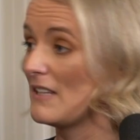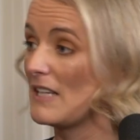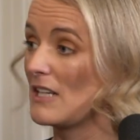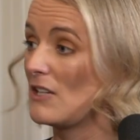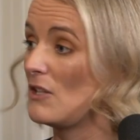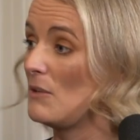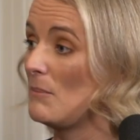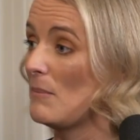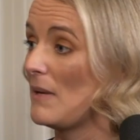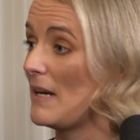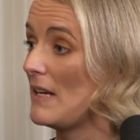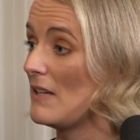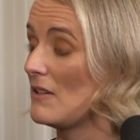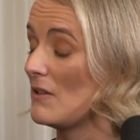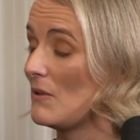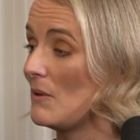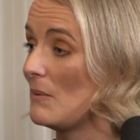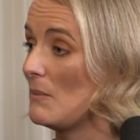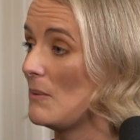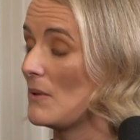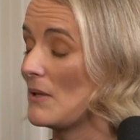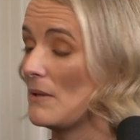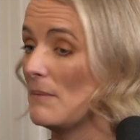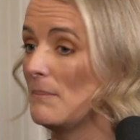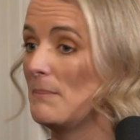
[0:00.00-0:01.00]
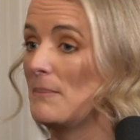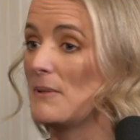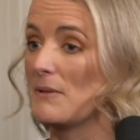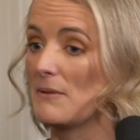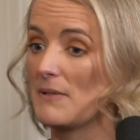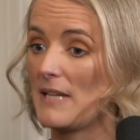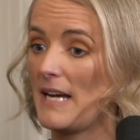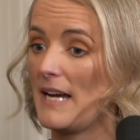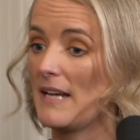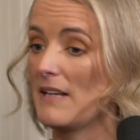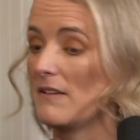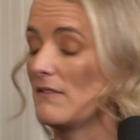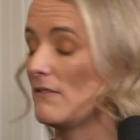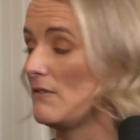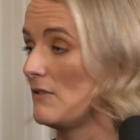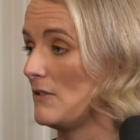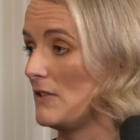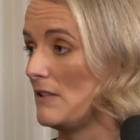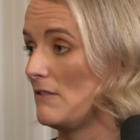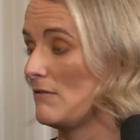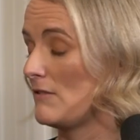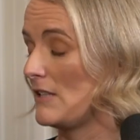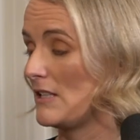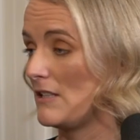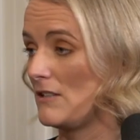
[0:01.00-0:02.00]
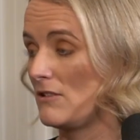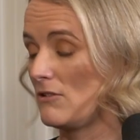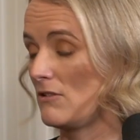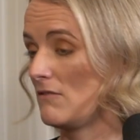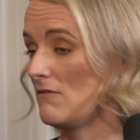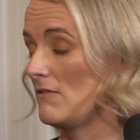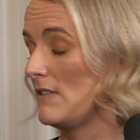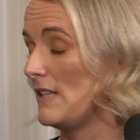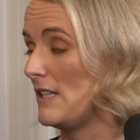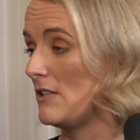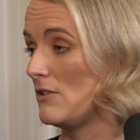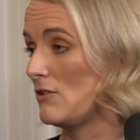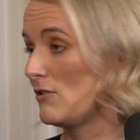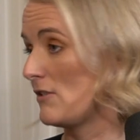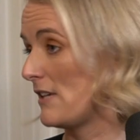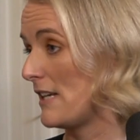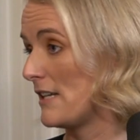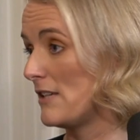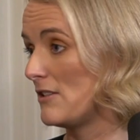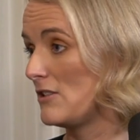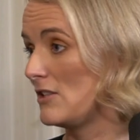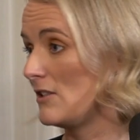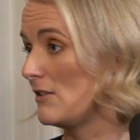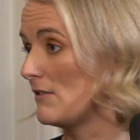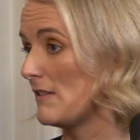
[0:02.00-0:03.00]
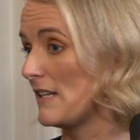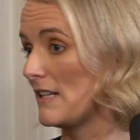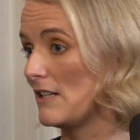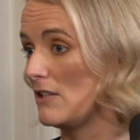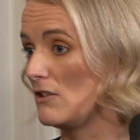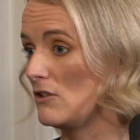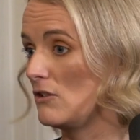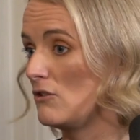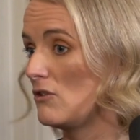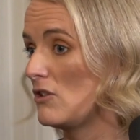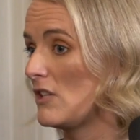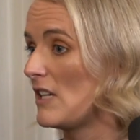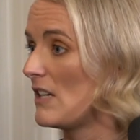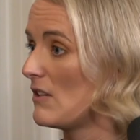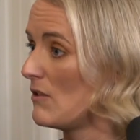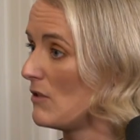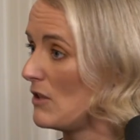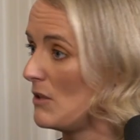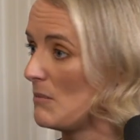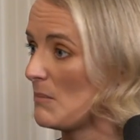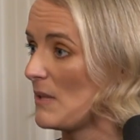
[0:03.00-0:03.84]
Like, you might not want to build out a fully fledged strategy around a new channel.